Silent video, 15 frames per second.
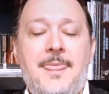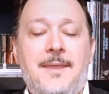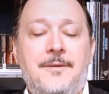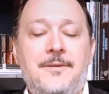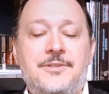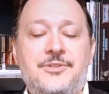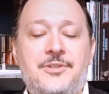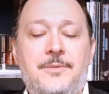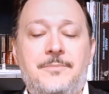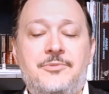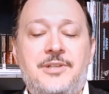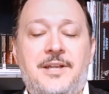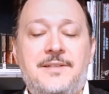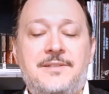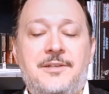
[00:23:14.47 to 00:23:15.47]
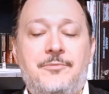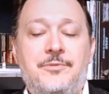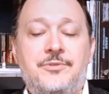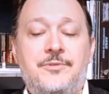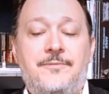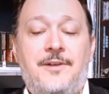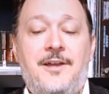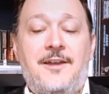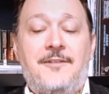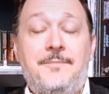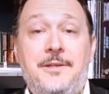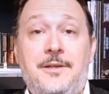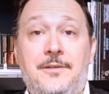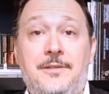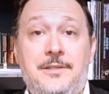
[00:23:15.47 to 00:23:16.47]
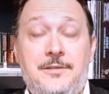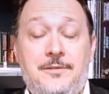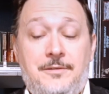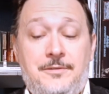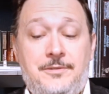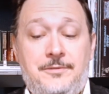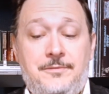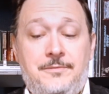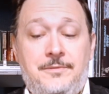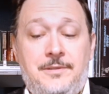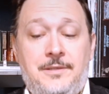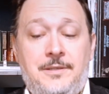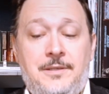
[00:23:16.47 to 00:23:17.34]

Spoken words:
there is some chance that it will survive beyond a year or two.